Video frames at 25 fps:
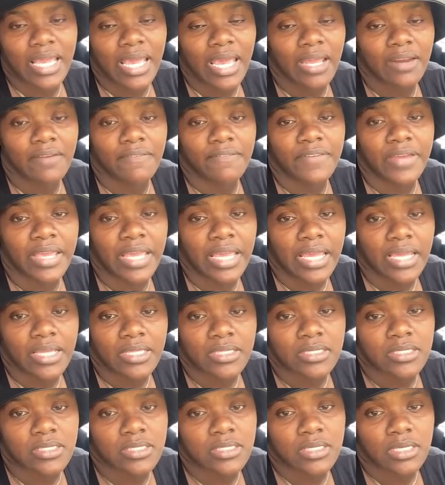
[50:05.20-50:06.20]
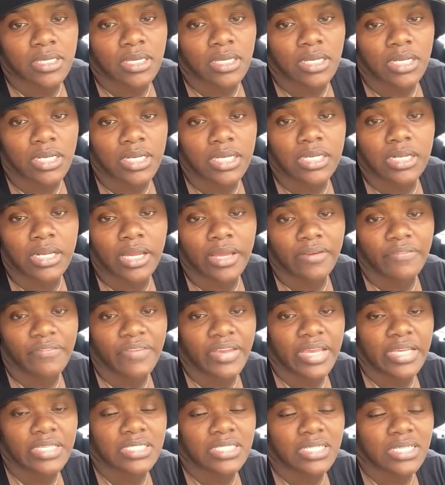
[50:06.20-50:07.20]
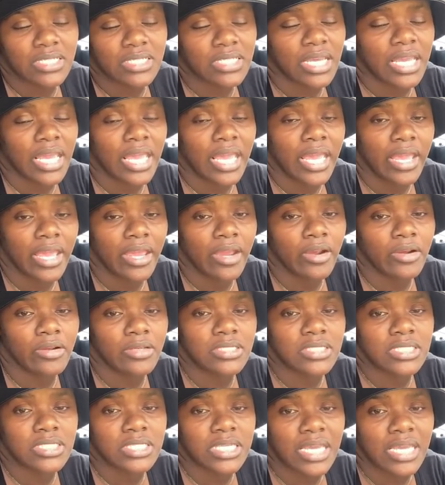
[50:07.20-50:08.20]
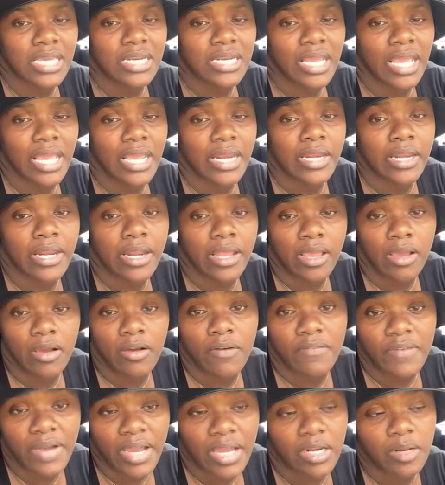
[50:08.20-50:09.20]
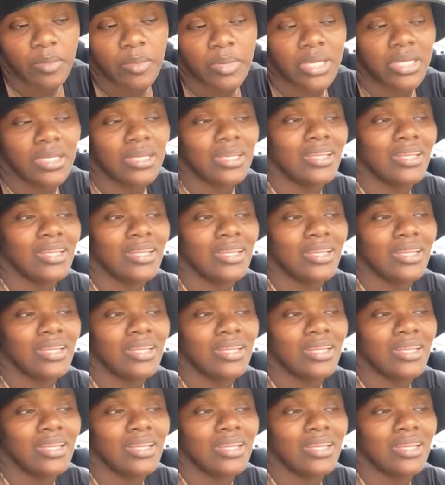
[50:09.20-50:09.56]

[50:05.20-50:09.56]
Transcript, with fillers: Advanced. Elite Advanced. It is a hair, skin, and nail vitamin.